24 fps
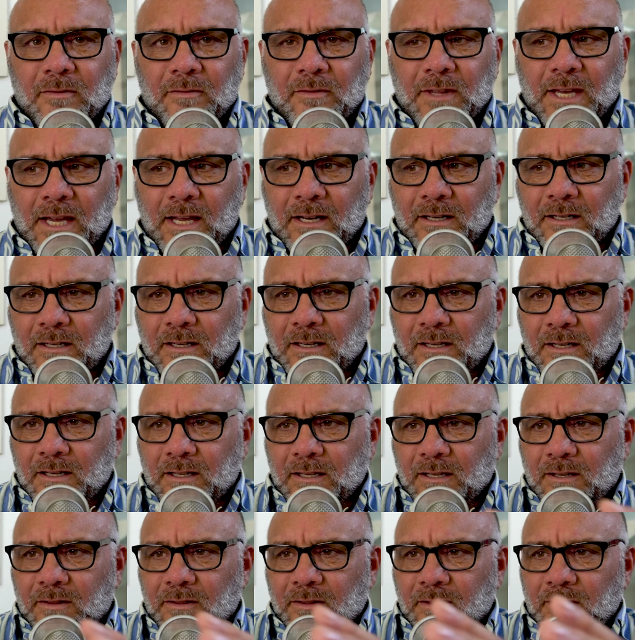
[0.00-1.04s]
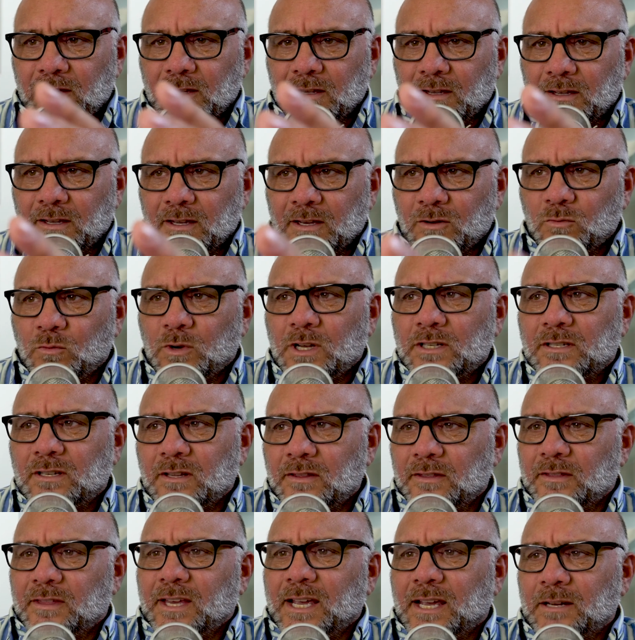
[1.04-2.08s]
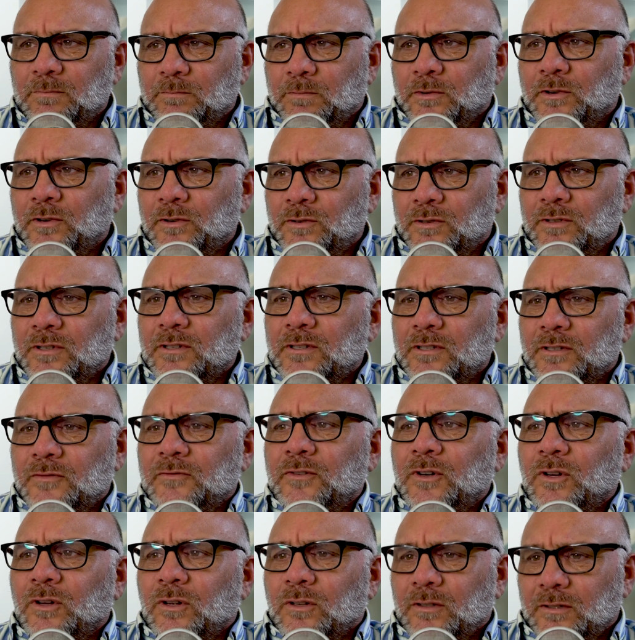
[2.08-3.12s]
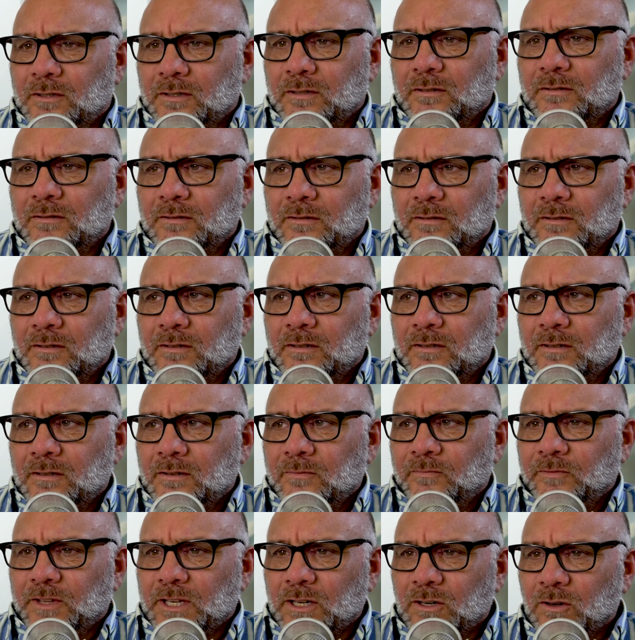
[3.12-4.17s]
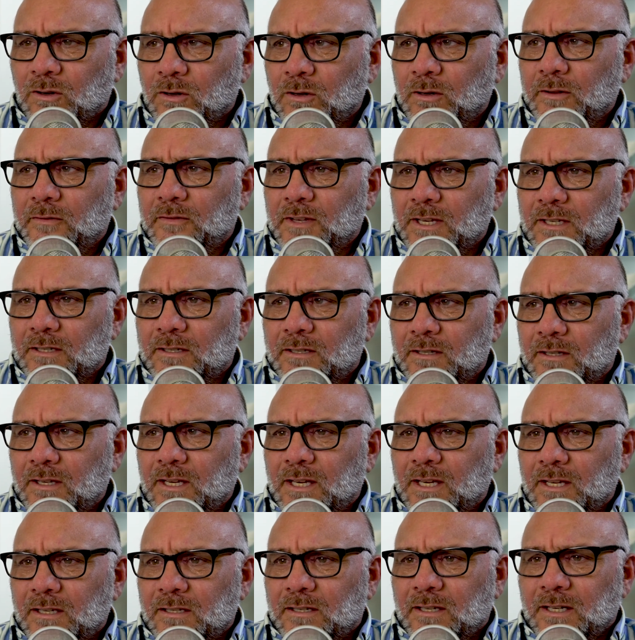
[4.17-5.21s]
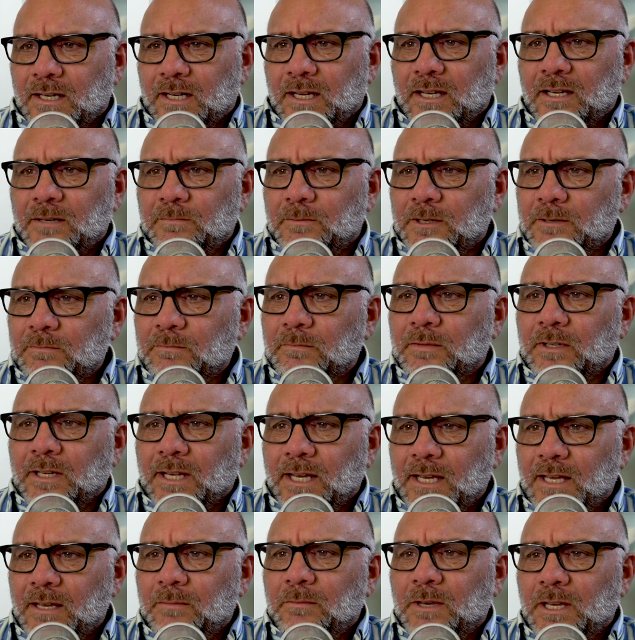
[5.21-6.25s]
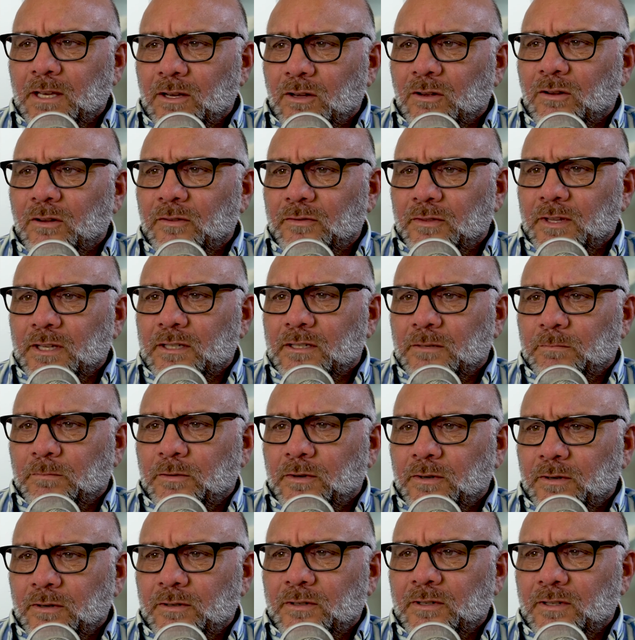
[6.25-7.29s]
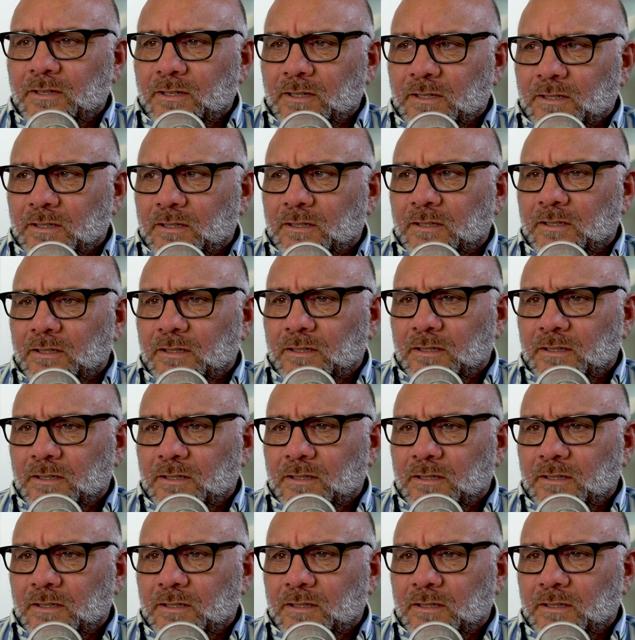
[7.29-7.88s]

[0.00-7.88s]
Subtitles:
that it wasn't that person's fault, that all of these things that I had been blaming on this person,